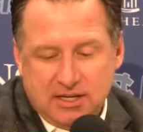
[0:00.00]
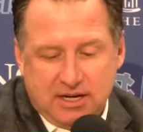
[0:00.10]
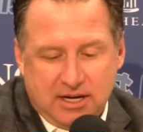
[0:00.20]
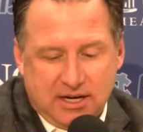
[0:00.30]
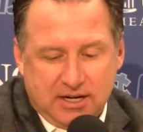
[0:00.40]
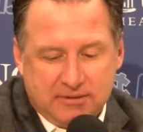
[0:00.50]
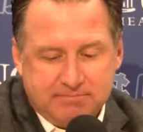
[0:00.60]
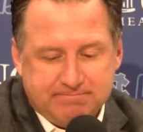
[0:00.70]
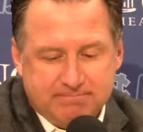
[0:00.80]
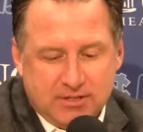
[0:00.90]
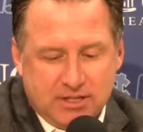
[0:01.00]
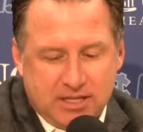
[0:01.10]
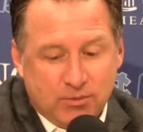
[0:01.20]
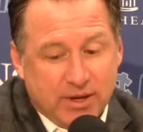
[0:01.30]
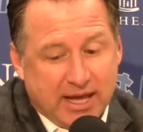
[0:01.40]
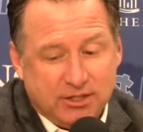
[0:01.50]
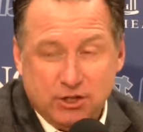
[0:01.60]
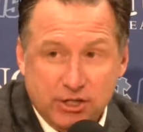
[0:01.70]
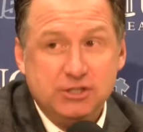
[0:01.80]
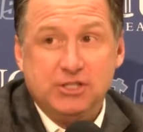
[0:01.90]
Then we had
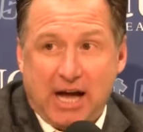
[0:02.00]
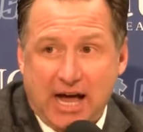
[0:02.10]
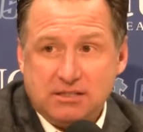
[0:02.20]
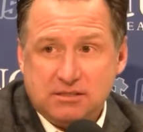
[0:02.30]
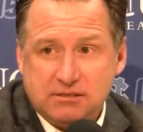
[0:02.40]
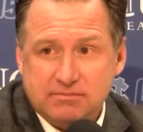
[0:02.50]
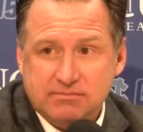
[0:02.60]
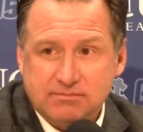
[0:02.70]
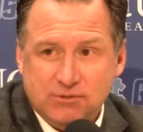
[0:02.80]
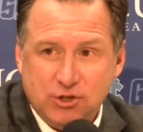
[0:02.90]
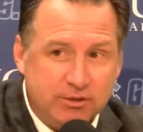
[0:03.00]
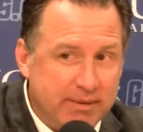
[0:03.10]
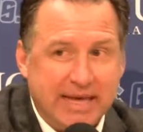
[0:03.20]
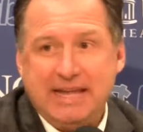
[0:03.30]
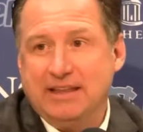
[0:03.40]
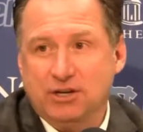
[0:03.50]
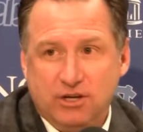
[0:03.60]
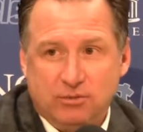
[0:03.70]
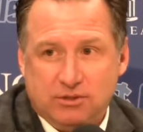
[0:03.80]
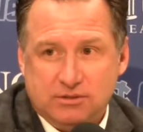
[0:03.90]
good shots, couldn't make any of the
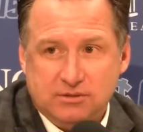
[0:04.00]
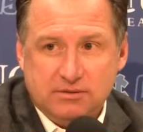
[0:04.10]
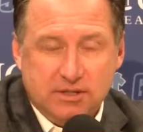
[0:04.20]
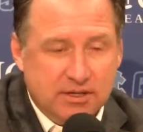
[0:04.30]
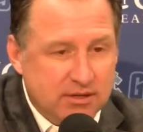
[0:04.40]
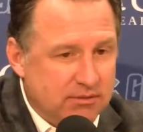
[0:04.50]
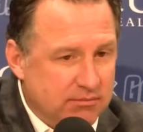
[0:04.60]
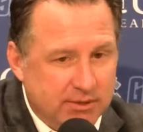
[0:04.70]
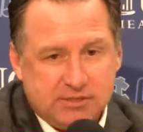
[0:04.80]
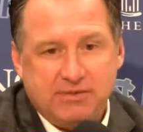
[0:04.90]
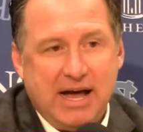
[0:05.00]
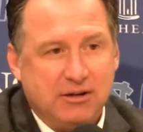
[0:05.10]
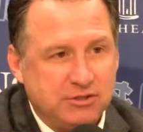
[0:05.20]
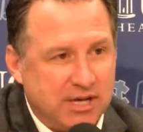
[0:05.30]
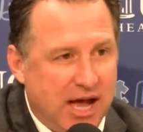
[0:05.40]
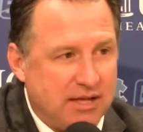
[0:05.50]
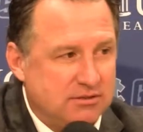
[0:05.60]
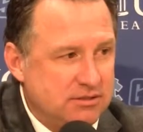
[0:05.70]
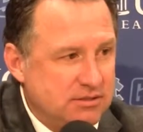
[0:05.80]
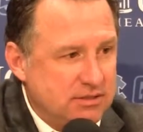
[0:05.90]
good ones. Missed foul
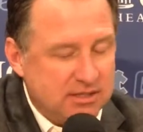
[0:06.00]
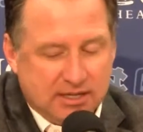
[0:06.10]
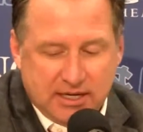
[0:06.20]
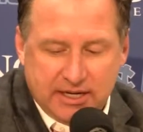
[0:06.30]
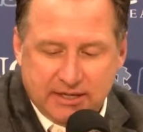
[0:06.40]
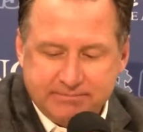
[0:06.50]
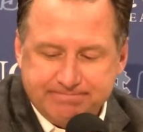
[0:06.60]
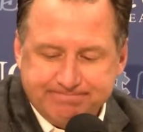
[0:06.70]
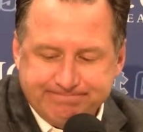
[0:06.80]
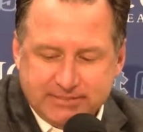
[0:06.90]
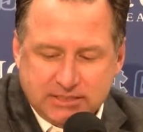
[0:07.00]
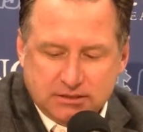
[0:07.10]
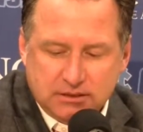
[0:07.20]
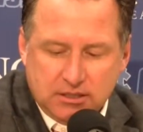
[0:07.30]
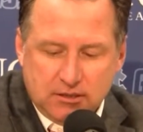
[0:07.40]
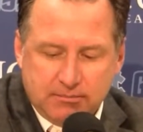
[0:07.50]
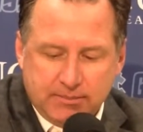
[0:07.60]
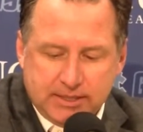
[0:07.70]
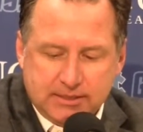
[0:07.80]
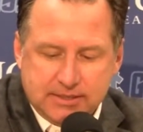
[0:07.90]
shots.
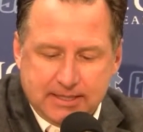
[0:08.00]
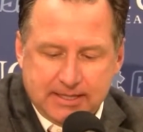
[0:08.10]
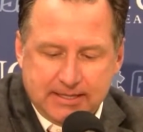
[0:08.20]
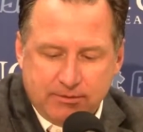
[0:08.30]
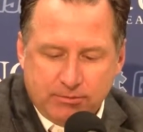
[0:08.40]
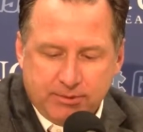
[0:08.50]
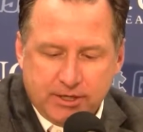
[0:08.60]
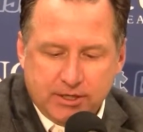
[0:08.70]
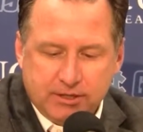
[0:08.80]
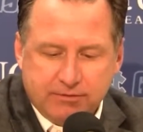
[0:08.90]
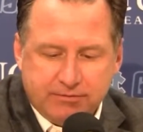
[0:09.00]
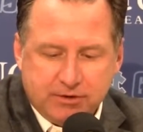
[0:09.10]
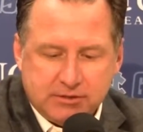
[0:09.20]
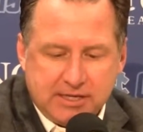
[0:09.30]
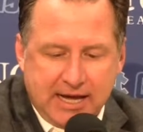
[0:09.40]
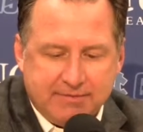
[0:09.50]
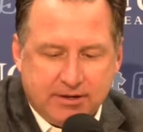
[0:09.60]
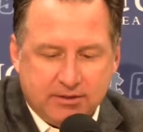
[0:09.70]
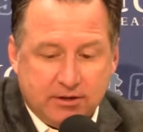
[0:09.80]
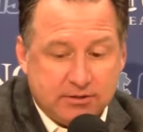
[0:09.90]
But they were pretty good in the first half.
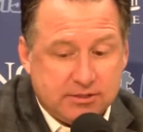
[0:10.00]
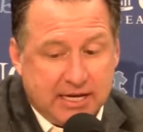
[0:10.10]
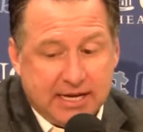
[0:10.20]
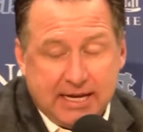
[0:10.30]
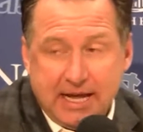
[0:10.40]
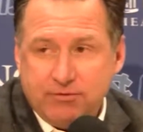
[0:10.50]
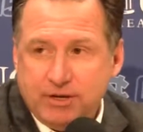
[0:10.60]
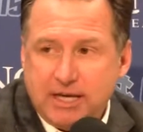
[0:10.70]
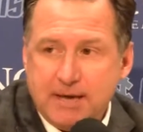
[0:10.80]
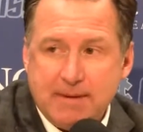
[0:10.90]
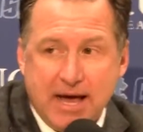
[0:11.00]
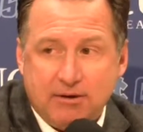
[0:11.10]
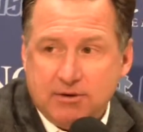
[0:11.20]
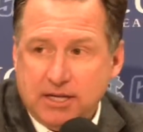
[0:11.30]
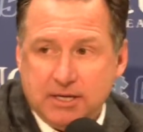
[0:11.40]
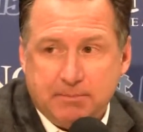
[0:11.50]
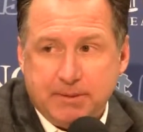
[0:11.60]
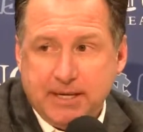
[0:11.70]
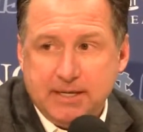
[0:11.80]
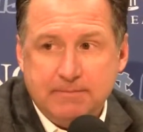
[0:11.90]
I thought in the second half we came out and really
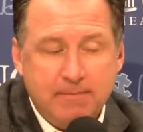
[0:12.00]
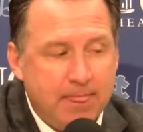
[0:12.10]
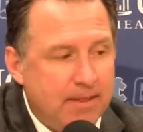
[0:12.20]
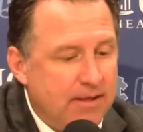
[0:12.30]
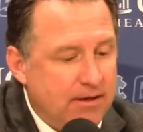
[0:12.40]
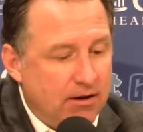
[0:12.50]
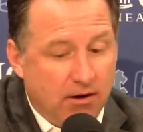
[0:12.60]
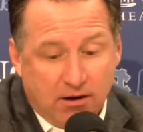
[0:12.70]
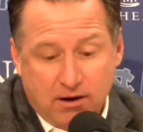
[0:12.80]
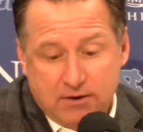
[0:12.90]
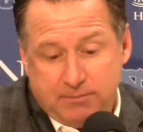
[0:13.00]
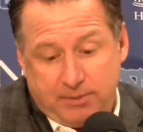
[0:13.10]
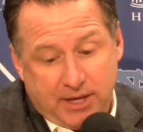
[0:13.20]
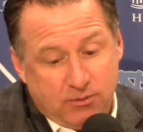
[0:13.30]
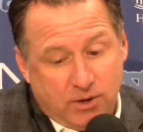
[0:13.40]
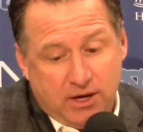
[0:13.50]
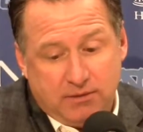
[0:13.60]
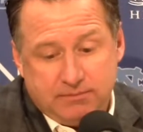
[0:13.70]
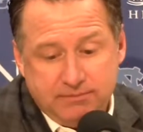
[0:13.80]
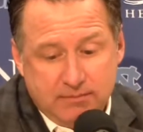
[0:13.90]
competed hard and played well.